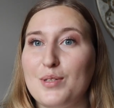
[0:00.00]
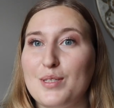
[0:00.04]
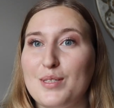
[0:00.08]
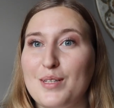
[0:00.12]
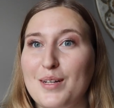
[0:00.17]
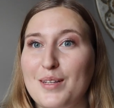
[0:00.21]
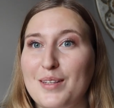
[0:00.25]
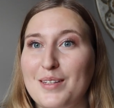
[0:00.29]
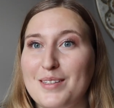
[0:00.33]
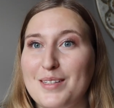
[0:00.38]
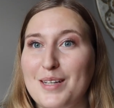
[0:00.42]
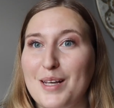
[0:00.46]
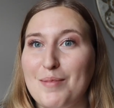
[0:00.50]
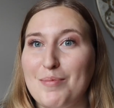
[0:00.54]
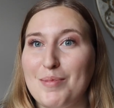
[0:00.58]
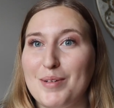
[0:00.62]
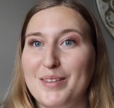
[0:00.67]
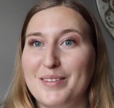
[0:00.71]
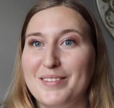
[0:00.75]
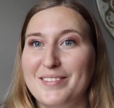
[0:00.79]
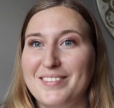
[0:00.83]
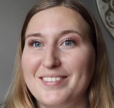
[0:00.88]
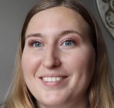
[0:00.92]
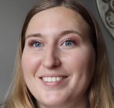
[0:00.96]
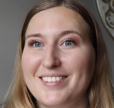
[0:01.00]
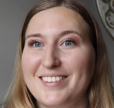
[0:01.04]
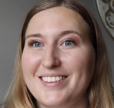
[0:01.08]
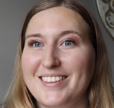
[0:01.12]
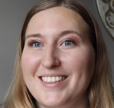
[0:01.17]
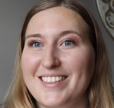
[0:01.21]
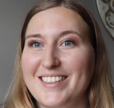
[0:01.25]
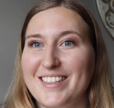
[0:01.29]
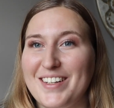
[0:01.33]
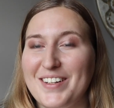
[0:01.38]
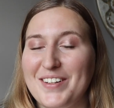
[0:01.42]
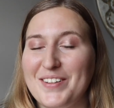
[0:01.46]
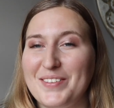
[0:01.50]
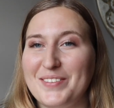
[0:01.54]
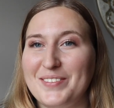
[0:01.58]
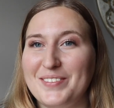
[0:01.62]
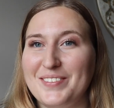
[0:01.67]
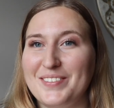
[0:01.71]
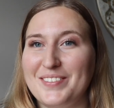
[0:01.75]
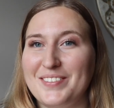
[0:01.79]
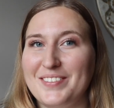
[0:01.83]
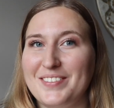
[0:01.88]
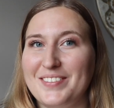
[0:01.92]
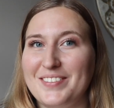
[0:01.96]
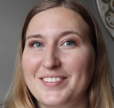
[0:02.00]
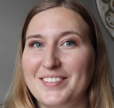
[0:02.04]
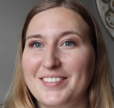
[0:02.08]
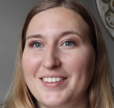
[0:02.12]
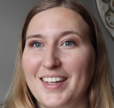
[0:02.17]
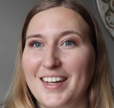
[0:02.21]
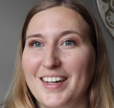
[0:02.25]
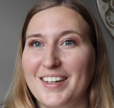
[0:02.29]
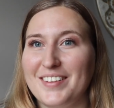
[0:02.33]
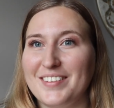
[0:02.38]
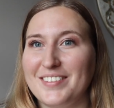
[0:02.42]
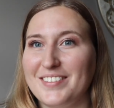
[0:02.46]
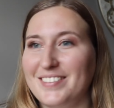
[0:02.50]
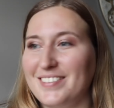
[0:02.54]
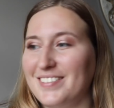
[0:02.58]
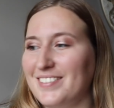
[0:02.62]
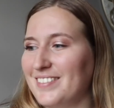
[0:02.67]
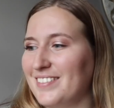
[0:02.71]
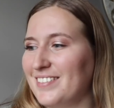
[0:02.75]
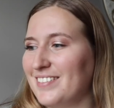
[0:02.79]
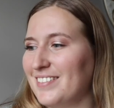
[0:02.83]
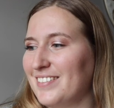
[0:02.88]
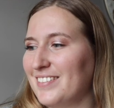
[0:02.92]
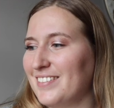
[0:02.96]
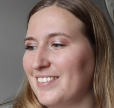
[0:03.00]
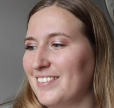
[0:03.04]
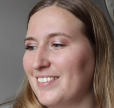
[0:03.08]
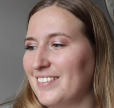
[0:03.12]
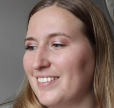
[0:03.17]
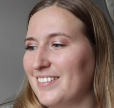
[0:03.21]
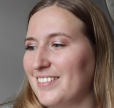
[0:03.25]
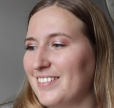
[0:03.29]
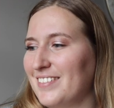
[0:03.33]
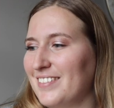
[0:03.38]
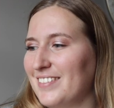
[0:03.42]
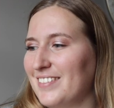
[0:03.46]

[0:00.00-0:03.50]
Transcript: on the table. So there. So as you can